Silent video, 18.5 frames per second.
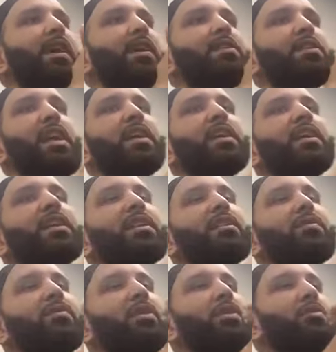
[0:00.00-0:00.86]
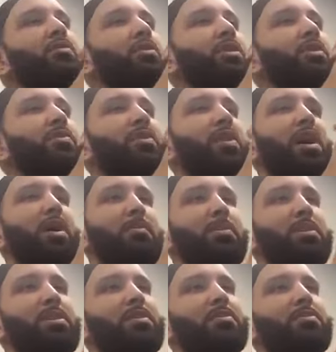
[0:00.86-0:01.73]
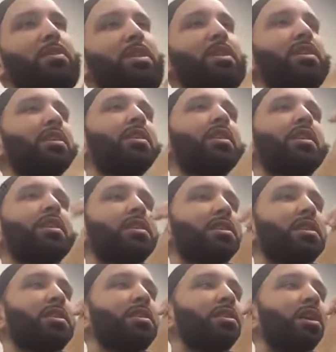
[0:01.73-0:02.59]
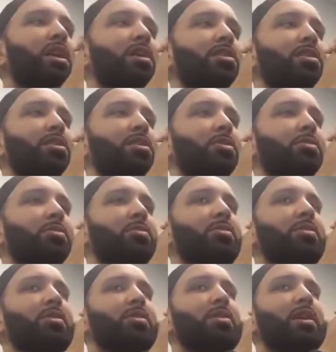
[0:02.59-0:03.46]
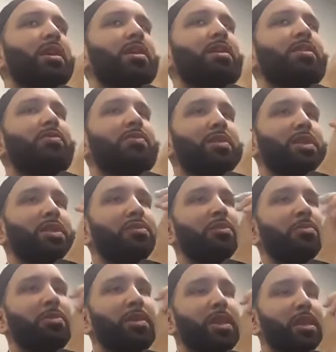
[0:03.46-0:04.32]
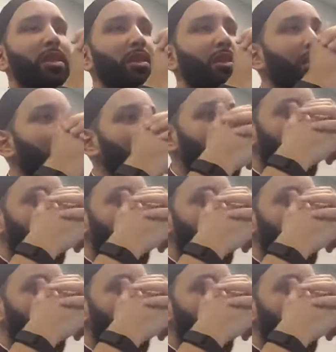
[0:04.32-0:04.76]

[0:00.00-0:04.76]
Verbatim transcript: Attending the funerals of non Muslims is, is, is also a difference of opinion.